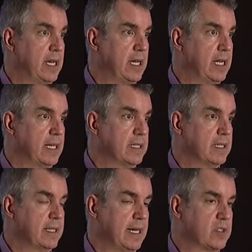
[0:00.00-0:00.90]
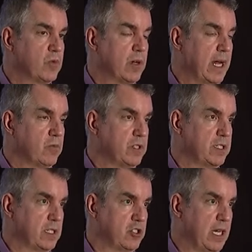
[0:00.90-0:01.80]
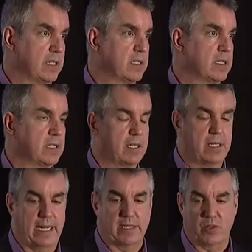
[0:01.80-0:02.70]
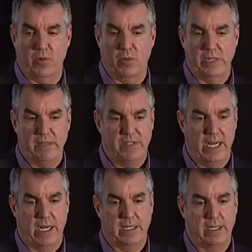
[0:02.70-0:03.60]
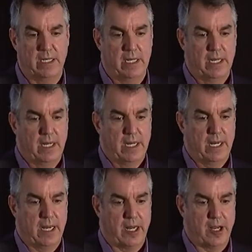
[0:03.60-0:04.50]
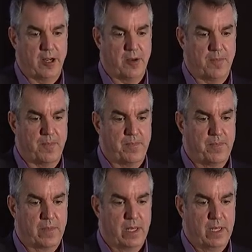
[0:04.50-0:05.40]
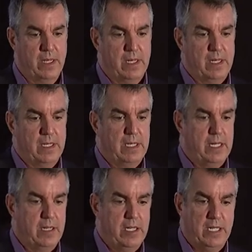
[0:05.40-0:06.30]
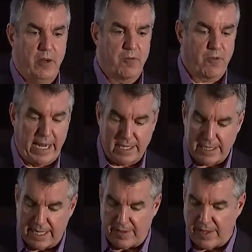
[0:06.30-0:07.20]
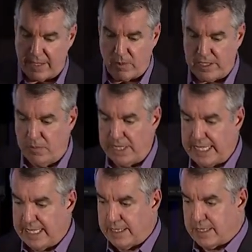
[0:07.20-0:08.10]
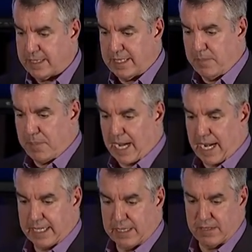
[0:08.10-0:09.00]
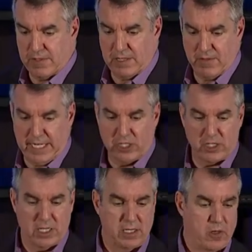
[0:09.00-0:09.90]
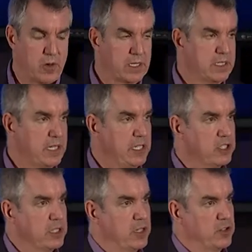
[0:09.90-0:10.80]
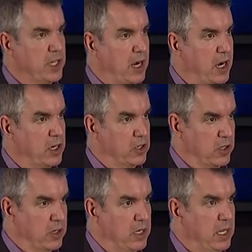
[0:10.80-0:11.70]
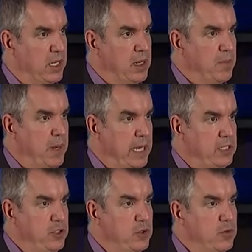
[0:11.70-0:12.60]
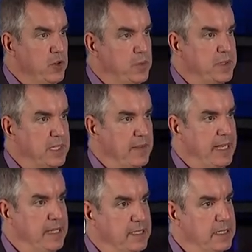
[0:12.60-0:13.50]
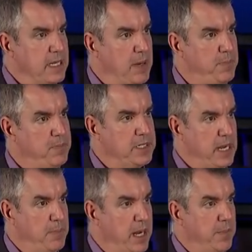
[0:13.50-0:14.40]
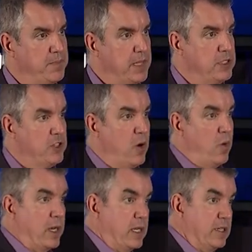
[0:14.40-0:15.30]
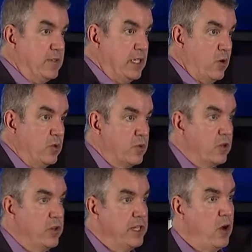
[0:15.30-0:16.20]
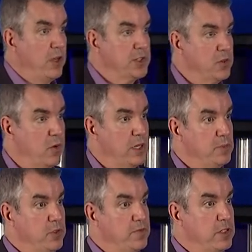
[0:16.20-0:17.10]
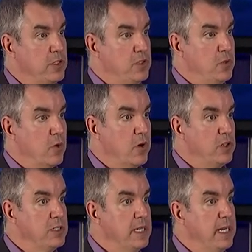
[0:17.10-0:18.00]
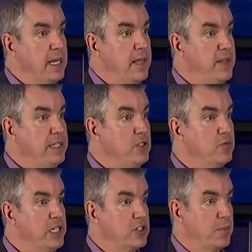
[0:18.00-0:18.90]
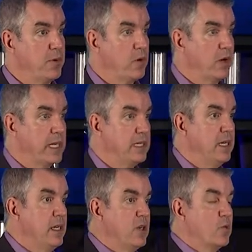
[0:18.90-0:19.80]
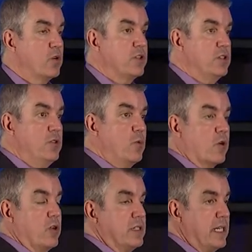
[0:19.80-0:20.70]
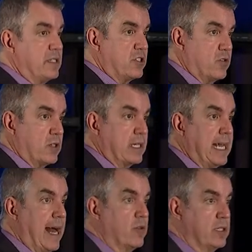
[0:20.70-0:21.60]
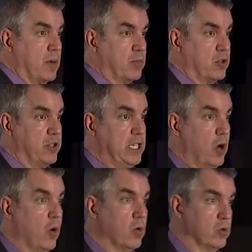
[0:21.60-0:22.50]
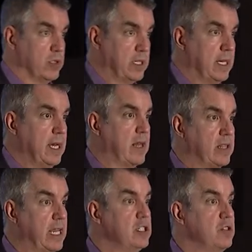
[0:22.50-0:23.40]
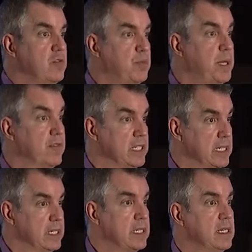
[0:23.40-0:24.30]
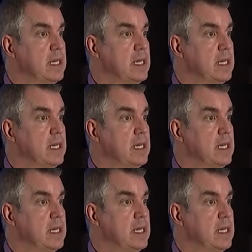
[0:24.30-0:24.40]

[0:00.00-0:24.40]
And that's what I would suggest. That's what we've done. You know, frankly, I think when you begin to see pockets of innovation in the organization, there's a hunger by new groups that then step up, that don't want to live in the old world, that also want to move to the new world. And then you reach a point where the new world has certainly outnumbered the old, and then you've pivoted.